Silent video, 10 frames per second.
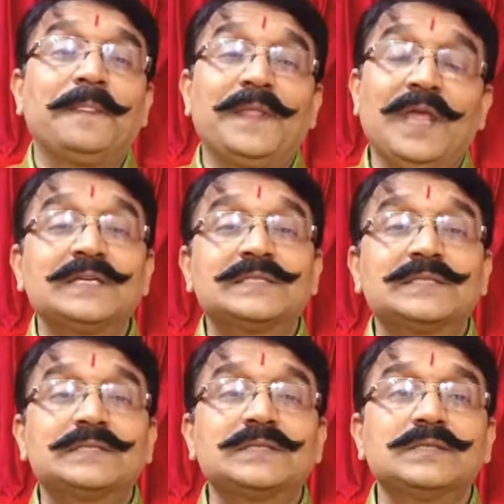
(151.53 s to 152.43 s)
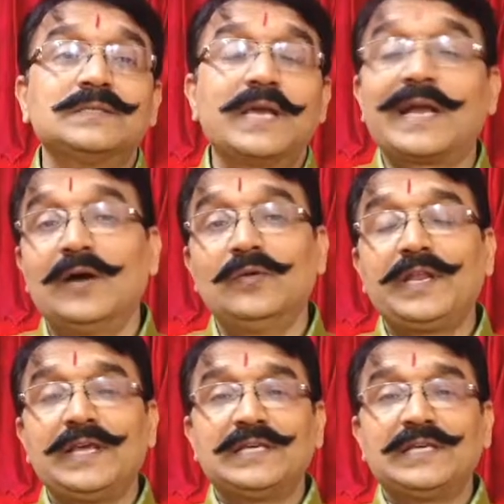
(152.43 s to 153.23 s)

Yes, accounting